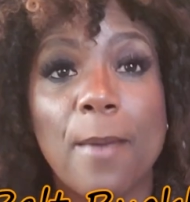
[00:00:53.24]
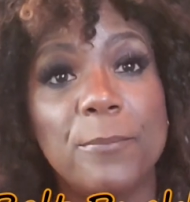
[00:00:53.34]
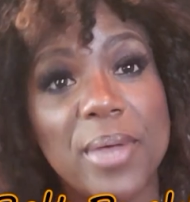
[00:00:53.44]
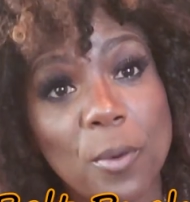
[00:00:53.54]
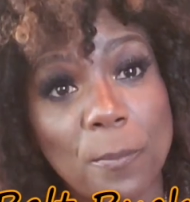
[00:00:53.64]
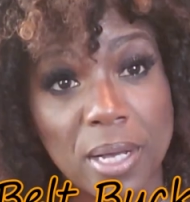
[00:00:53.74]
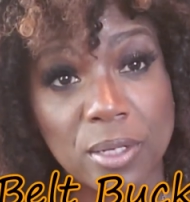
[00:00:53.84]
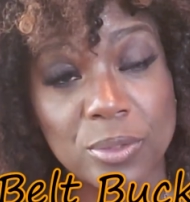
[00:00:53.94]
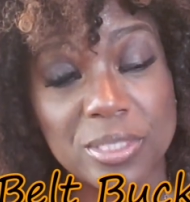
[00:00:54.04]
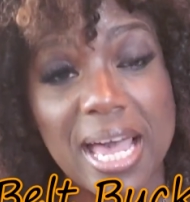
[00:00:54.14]
belt
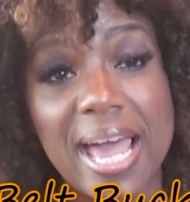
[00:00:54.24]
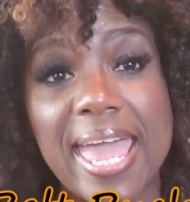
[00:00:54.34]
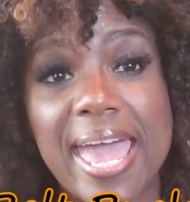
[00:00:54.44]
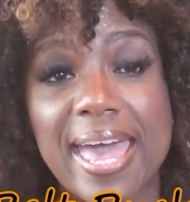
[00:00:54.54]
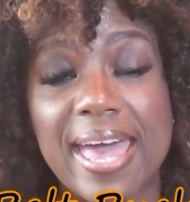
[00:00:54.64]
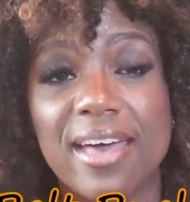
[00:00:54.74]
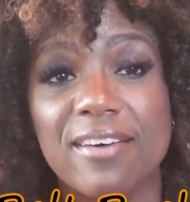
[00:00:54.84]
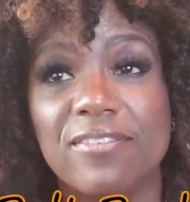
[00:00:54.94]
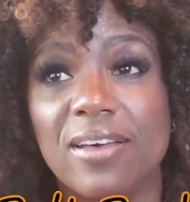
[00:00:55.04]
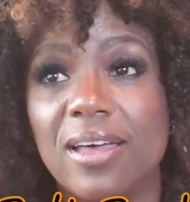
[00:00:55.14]
buckles. I
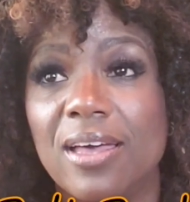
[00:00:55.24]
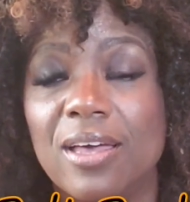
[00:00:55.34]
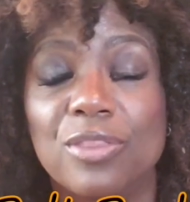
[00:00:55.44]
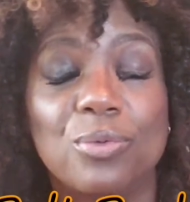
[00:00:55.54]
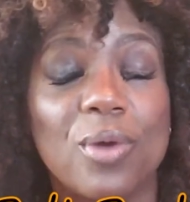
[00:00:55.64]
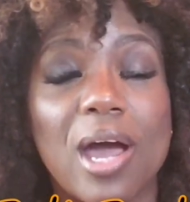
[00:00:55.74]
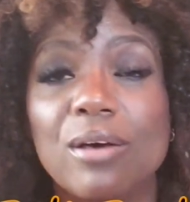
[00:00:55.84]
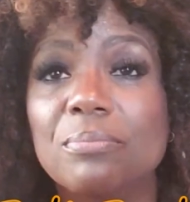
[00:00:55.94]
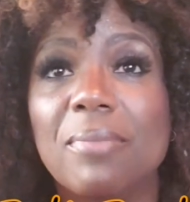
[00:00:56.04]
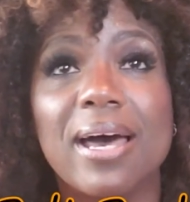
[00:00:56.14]
have,
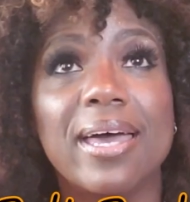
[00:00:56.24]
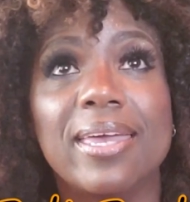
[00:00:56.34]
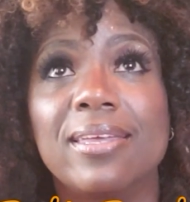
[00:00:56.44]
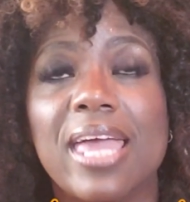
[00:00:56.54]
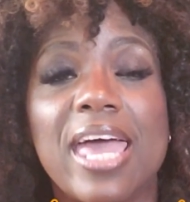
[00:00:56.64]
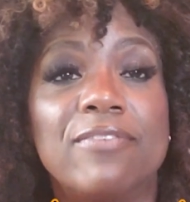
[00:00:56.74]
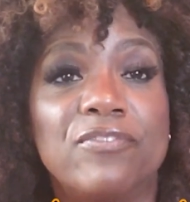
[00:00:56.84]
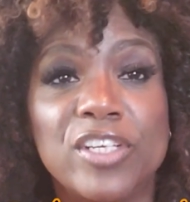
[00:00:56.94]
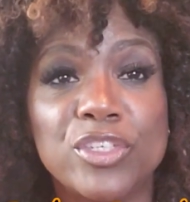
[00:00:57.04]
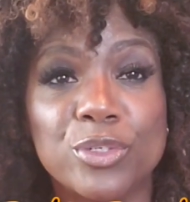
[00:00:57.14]
throughout my
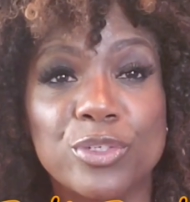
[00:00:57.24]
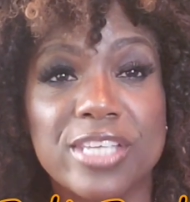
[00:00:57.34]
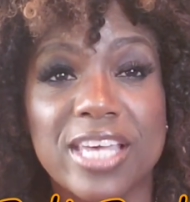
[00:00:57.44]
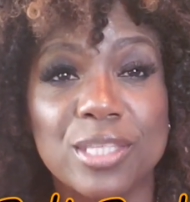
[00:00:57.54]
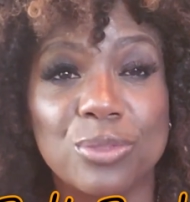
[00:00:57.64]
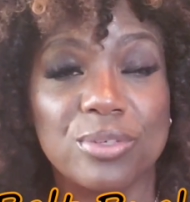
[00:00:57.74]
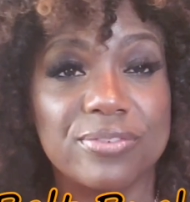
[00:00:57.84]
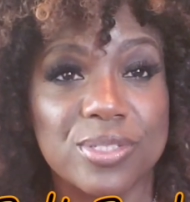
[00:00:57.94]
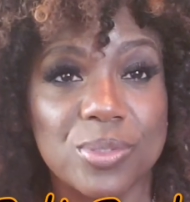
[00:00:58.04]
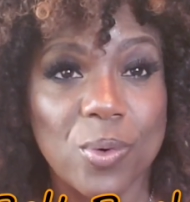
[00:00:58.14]
adventures at the thrift
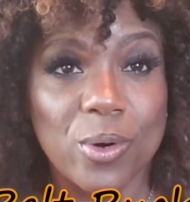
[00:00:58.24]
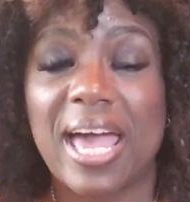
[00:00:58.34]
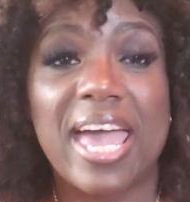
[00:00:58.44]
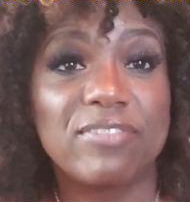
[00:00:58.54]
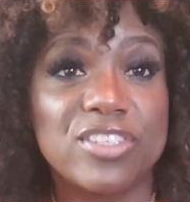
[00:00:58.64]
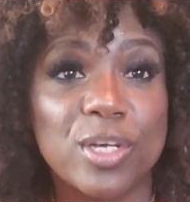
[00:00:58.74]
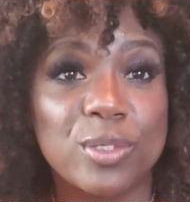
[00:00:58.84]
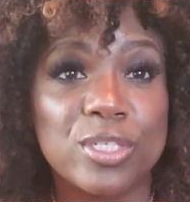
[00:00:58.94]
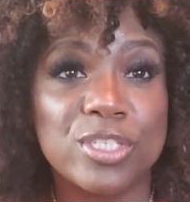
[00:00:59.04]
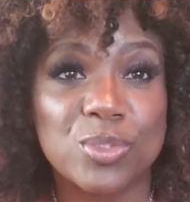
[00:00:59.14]
store, I have to tell
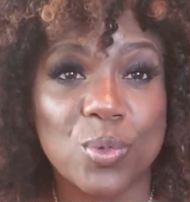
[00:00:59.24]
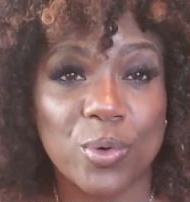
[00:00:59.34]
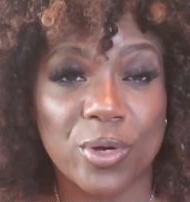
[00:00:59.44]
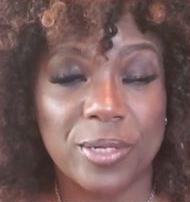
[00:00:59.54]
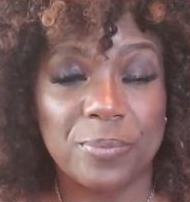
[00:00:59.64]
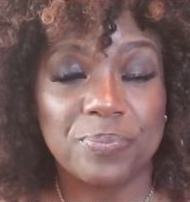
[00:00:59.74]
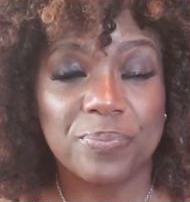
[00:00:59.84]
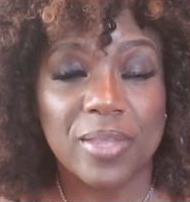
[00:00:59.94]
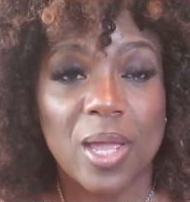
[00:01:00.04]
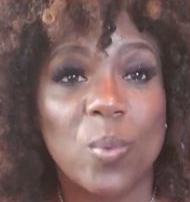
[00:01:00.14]
you a story.
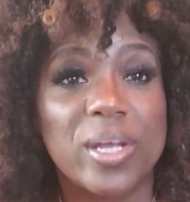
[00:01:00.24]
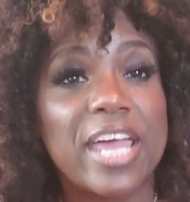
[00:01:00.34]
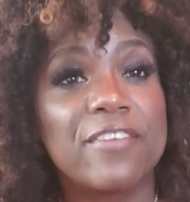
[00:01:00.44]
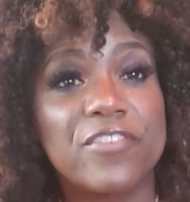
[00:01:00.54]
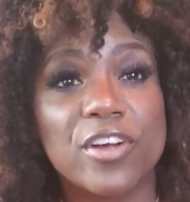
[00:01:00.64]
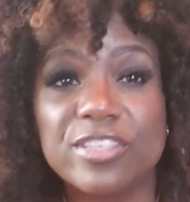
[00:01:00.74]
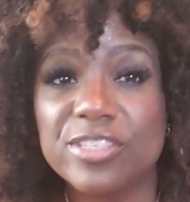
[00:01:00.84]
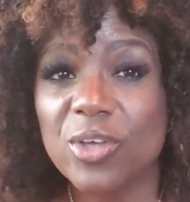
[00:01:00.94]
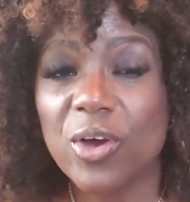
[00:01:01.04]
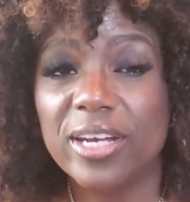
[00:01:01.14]
When I
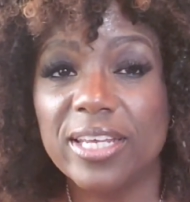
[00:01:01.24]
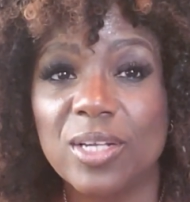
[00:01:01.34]
first started